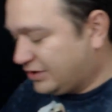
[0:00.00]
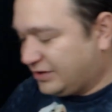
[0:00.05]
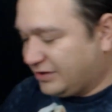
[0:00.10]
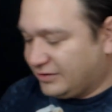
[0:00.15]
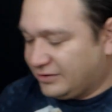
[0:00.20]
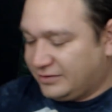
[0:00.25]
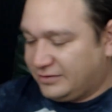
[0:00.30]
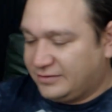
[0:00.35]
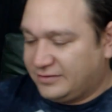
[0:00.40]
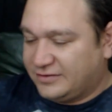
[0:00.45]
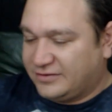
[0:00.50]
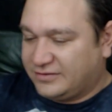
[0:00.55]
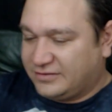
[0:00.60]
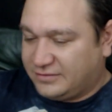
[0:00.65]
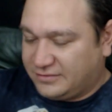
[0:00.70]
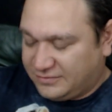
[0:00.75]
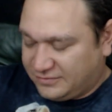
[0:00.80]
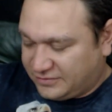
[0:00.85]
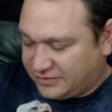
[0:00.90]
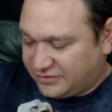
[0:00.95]
book here. This
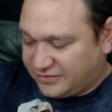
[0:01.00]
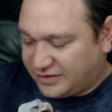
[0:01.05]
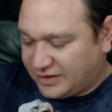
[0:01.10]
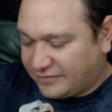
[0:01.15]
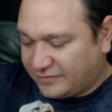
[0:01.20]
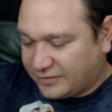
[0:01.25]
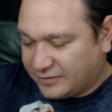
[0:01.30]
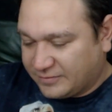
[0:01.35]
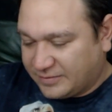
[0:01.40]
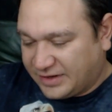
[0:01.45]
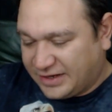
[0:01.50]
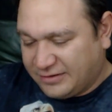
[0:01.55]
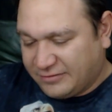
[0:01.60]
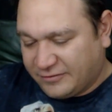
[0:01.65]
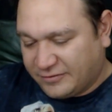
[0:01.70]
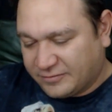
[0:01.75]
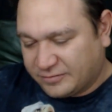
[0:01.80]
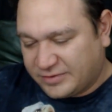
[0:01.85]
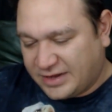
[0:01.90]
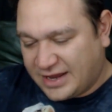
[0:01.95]
should sell for
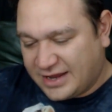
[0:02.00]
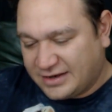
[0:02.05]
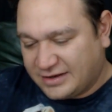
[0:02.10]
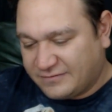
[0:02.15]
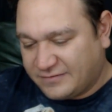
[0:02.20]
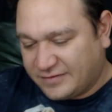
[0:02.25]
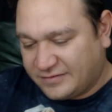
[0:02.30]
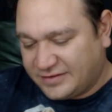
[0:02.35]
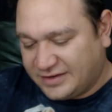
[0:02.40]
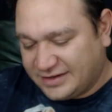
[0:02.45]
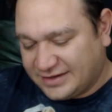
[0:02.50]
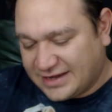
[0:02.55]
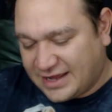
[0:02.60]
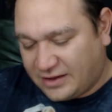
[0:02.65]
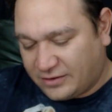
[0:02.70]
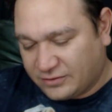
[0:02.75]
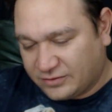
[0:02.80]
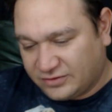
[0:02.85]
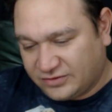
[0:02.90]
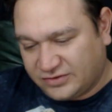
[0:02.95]
anywhere from $10 to
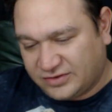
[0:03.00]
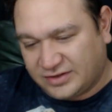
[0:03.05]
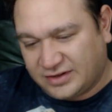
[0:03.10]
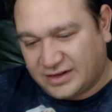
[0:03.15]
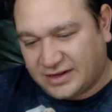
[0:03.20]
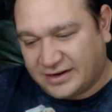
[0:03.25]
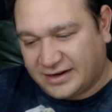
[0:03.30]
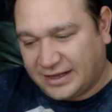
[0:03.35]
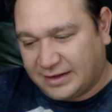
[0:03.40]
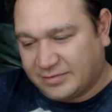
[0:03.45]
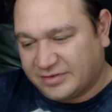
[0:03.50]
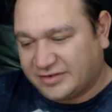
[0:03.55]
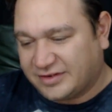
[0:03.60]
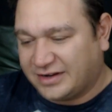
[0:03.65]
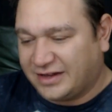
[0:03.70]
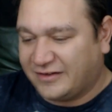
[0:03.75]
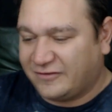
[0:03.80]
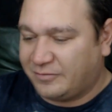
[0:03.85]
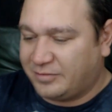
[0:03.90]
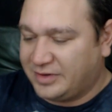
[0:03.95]
$15 on
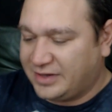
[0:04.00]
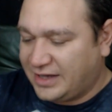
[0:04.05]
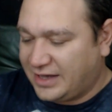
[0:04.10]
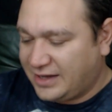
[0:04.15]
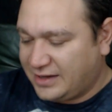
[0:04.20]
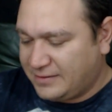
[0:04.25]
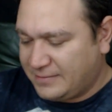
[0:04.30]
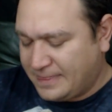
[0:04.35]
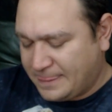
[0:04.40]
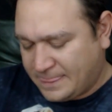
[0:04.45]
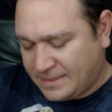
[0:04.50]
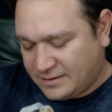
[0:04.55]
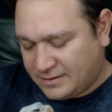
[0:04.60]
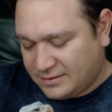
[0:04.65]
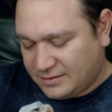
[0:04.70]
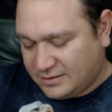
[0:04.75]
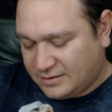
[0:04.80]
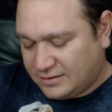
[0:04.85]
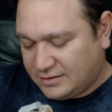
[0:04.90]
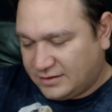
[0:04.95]
Amazon FBA.
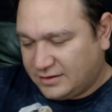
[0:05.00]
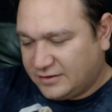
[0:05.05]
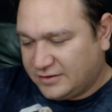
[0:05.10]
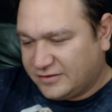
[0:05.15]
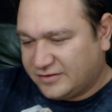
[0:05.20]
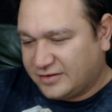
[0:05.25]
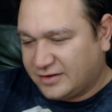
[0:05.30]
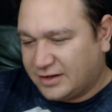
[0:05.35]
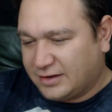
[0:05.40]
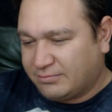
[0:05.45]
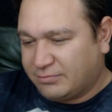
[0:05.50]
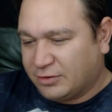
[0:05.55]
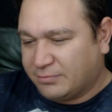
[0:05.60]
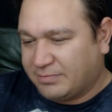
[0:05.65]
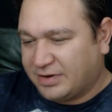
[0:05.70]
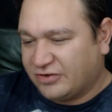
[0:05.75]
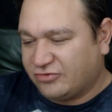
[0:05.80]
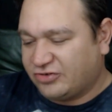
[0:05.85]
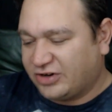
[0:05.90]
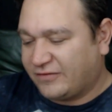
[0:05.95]
It's a
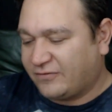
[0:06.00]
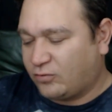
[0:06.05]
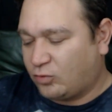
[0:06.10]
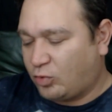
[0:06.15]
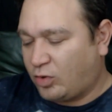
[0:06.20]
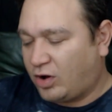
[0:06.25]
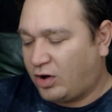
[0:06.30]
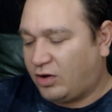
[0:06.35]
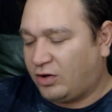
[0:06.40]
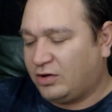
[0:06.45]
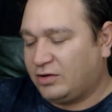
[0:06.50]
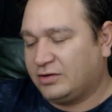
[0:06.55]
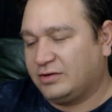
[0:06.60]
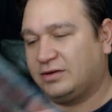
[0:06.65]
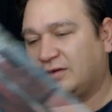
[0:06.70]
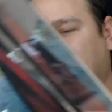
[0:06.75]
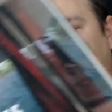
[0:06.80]
book by Jeff Wall,